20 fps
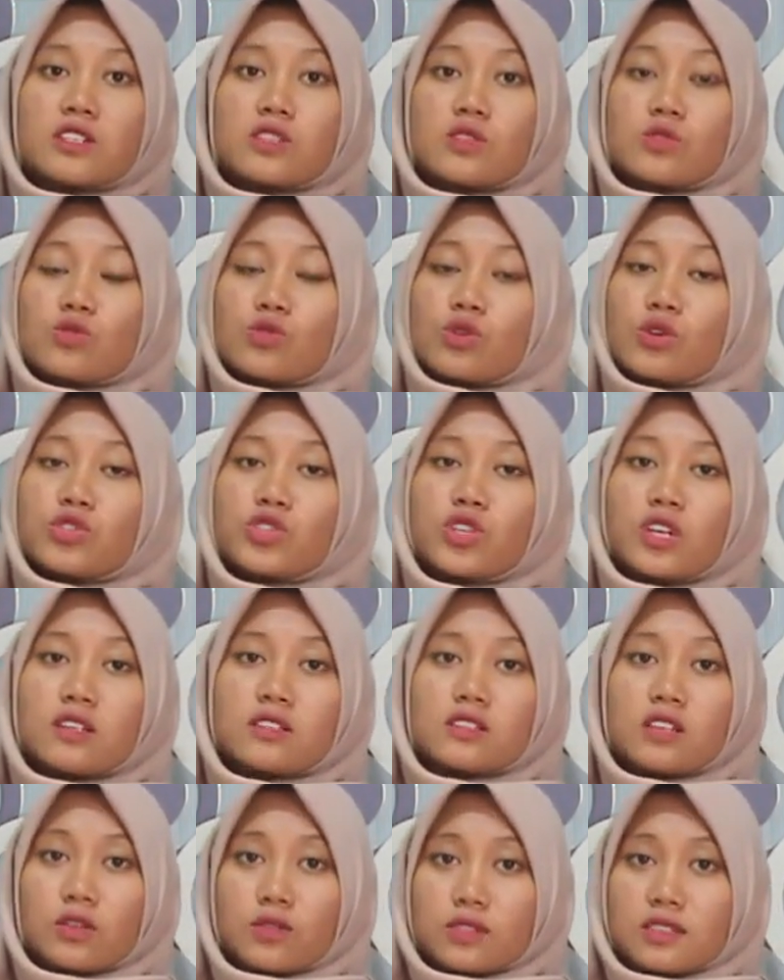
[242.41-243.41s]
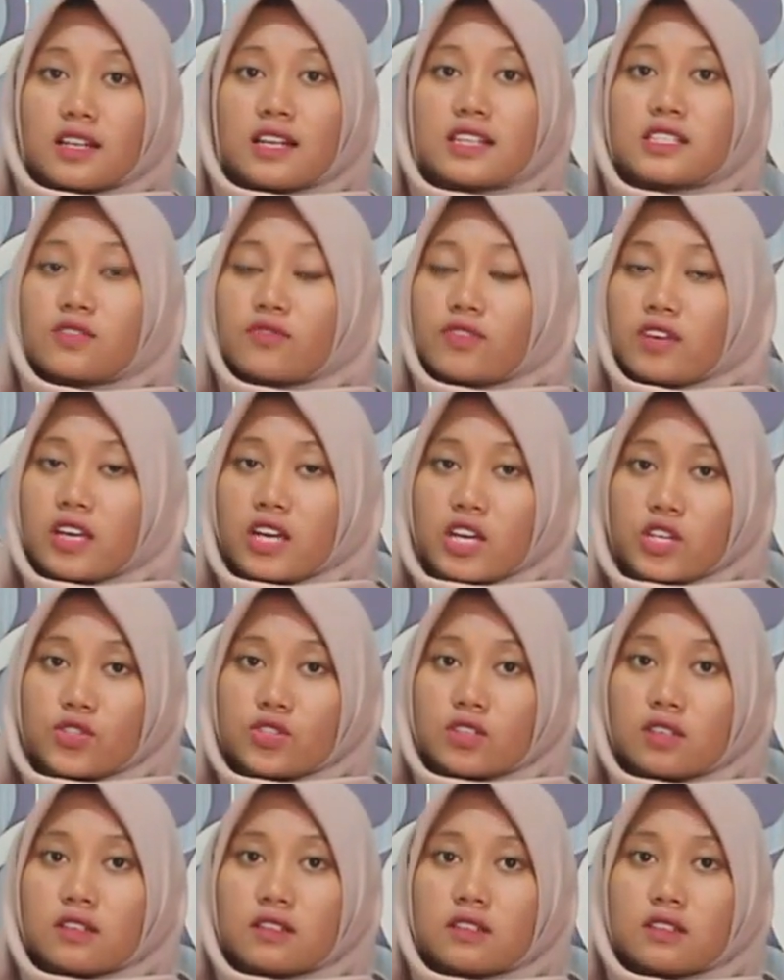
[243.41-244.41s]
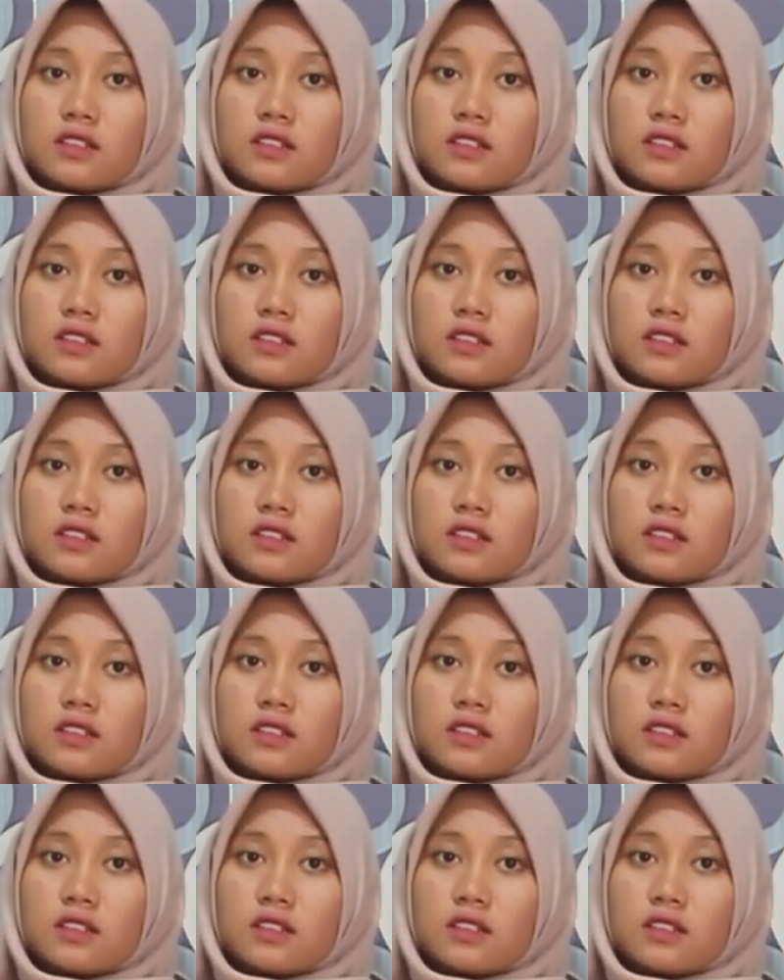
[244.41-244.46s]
social status classification.